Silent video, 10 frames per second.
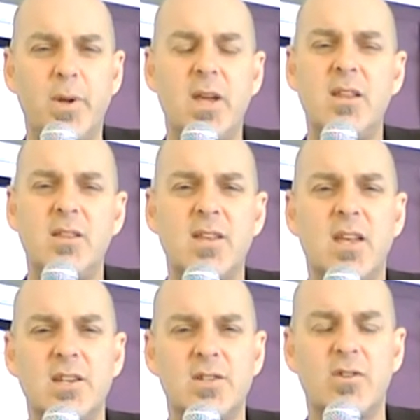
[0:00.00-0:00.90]
big
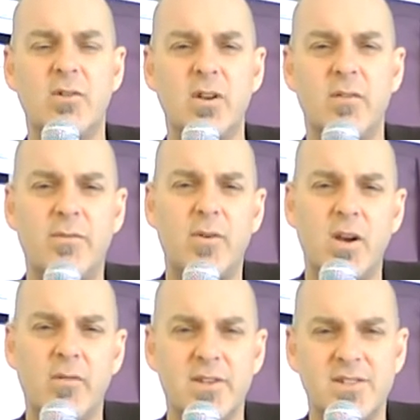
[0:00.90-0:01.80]
things that are in
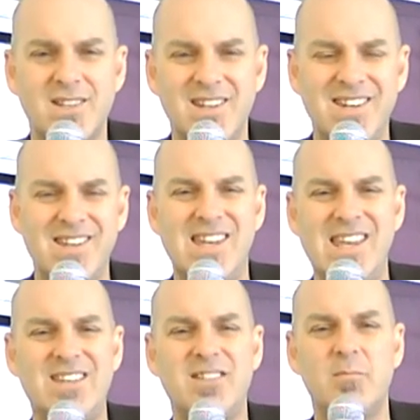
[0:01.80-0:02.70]
front of us that
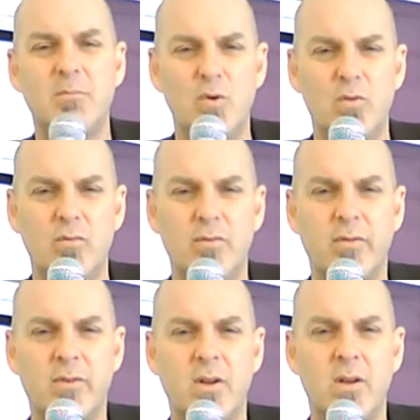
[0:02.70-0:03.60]
need to
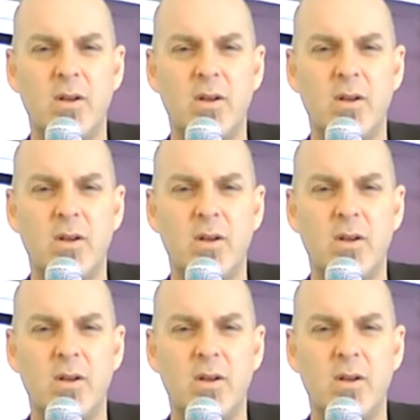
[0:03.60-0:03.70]
move.